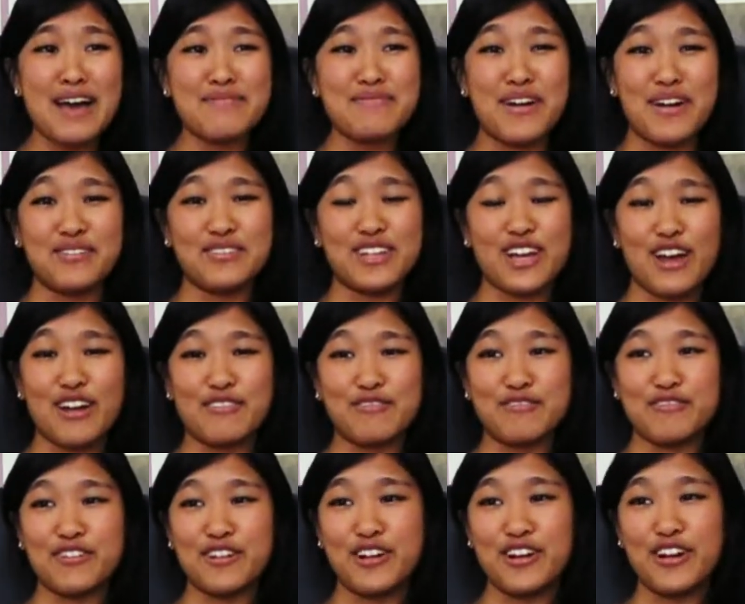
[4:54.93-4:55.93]
I'm down
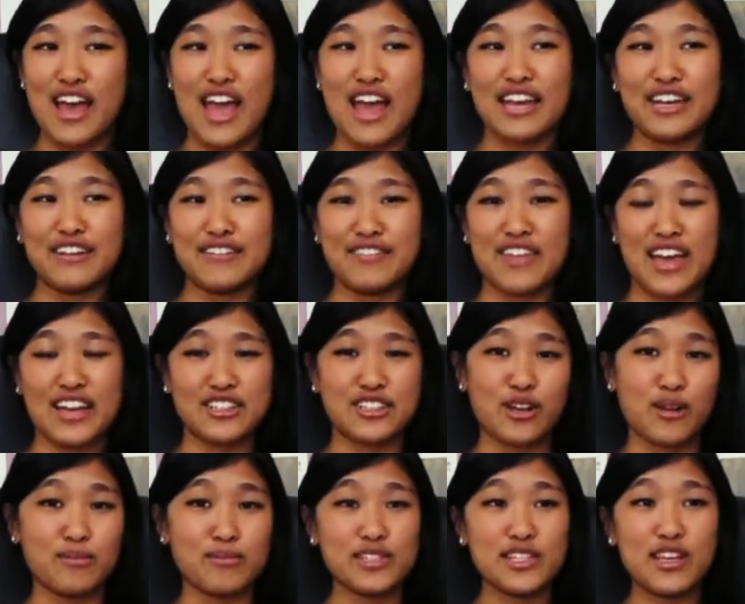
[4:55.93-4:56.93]
for any of that
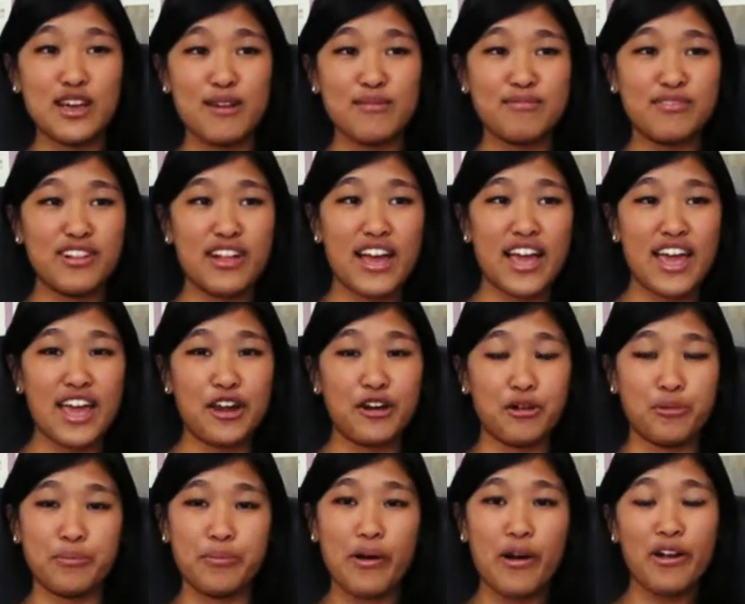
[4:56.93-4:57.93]
dom sub play
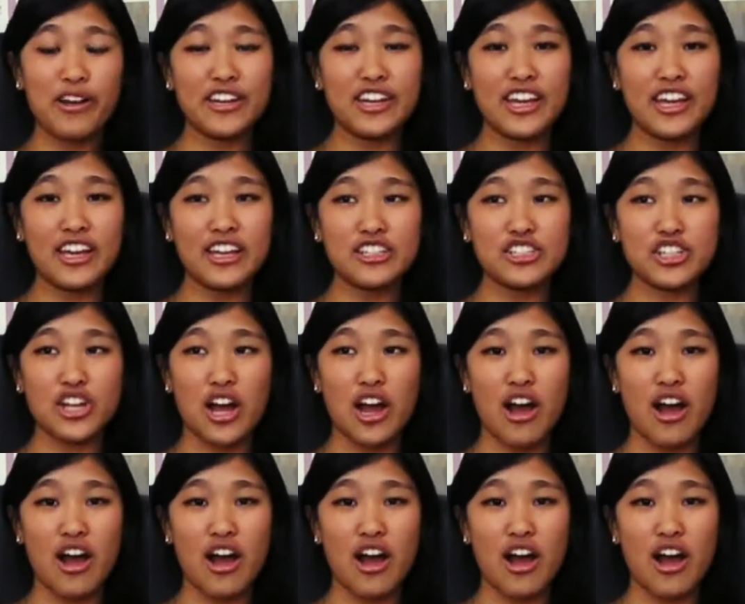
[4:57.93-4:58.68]
or bondage.